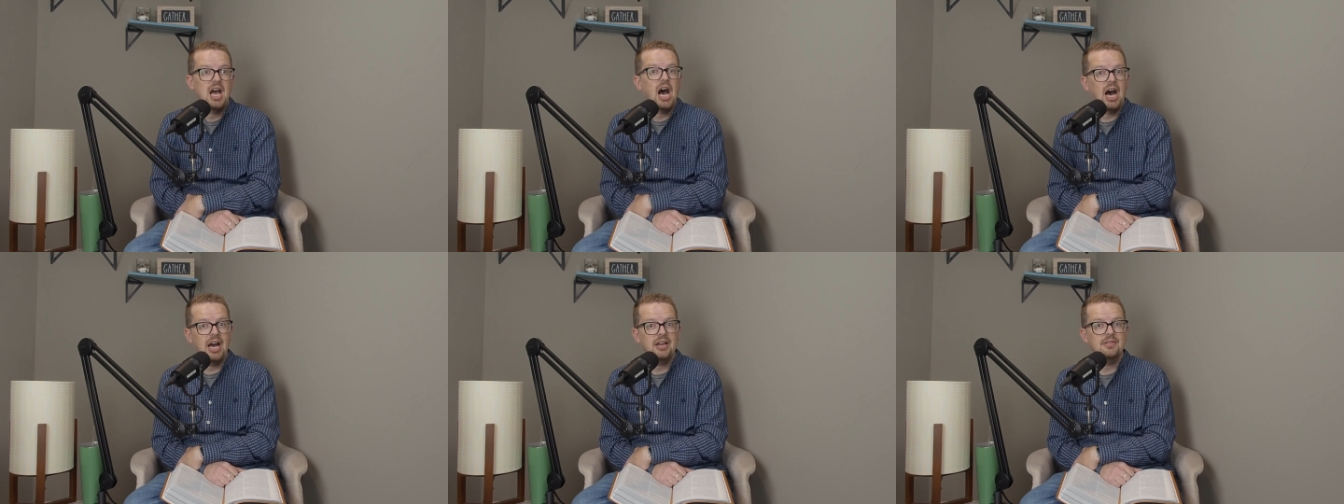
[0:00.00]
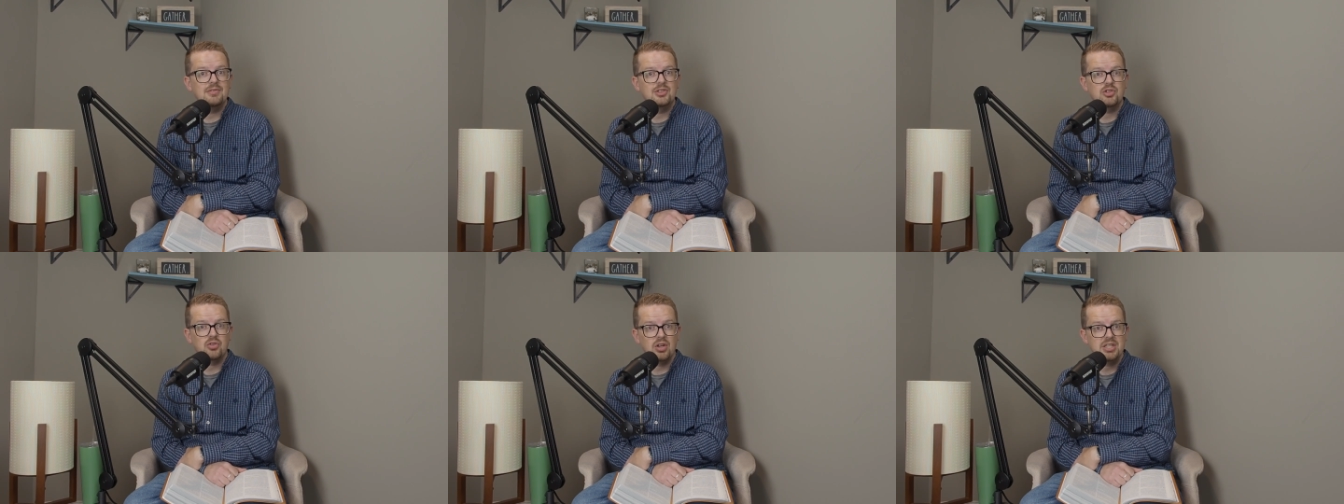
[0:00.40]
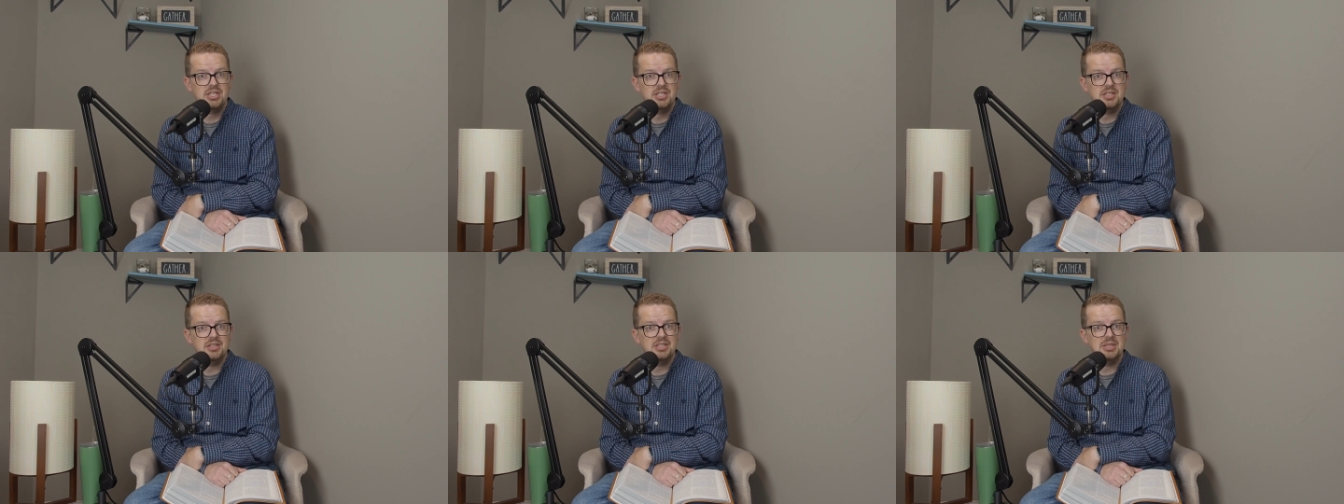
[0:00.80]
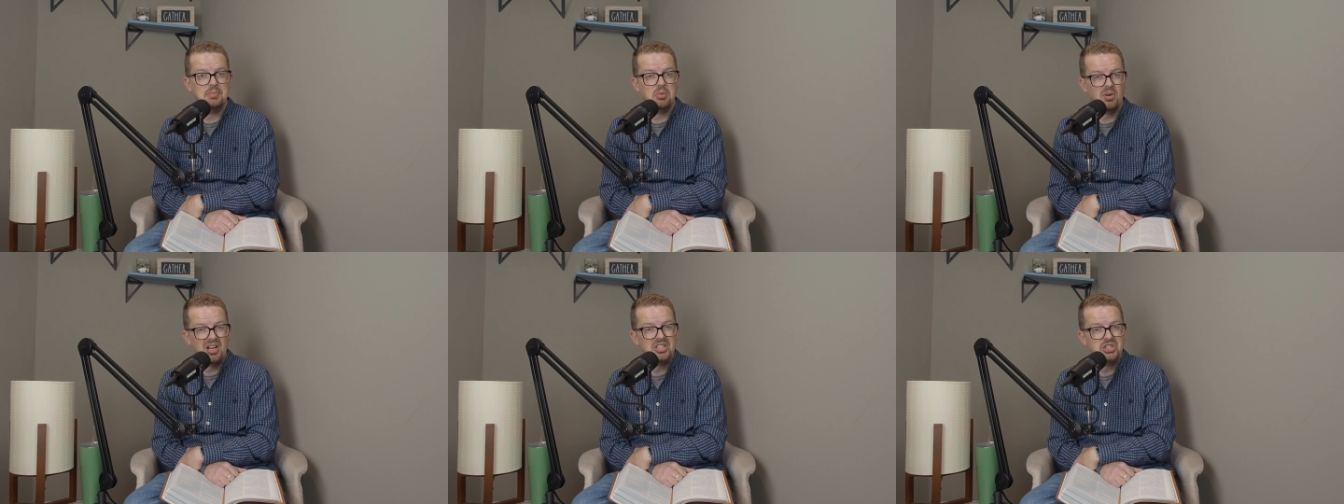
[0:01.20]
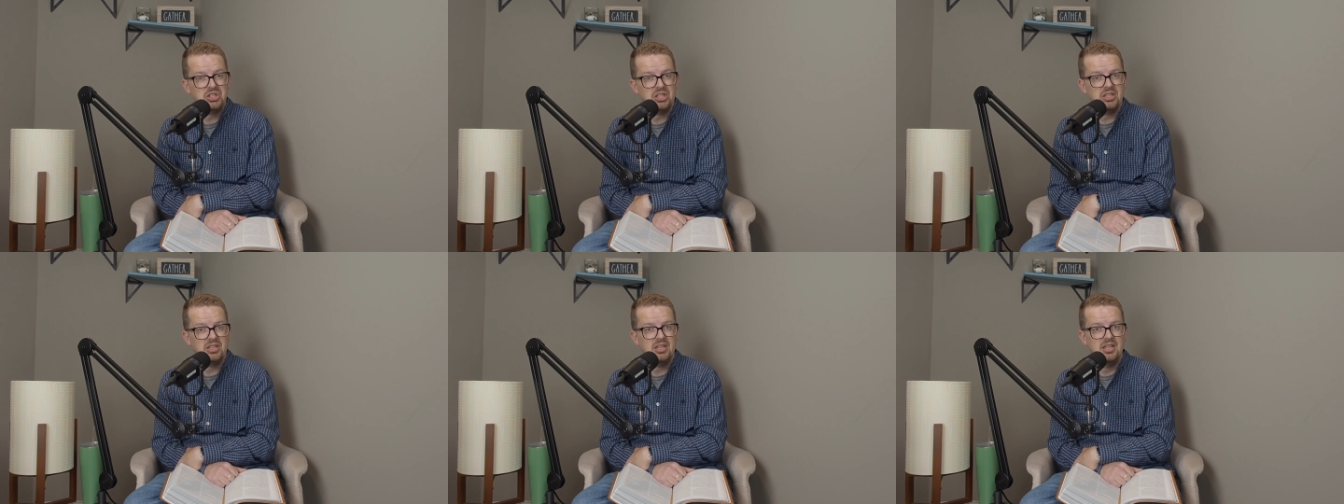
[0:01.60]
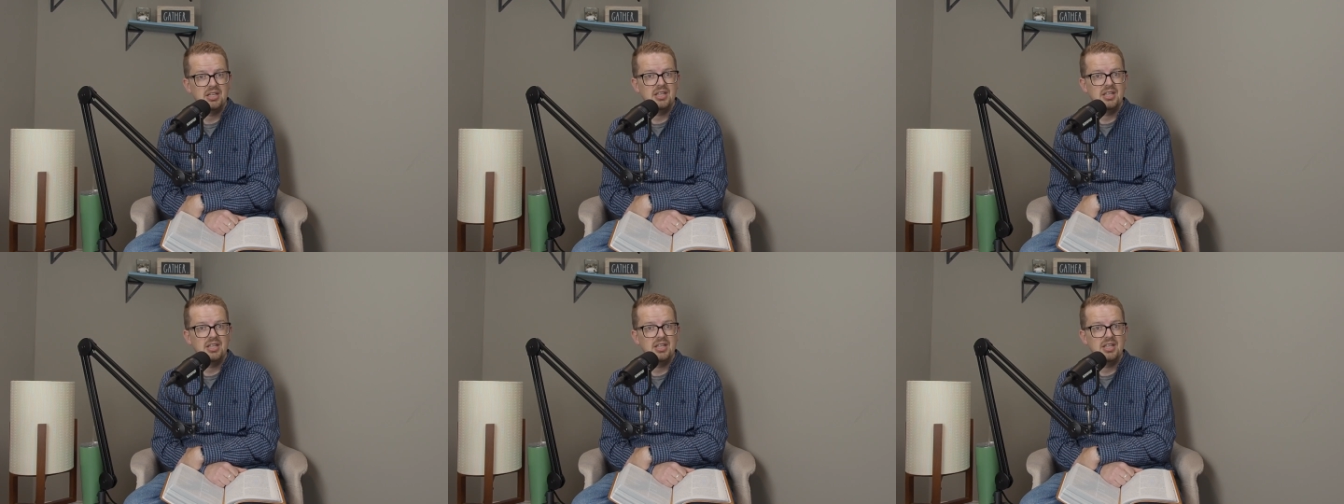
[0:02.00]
I have trusted depression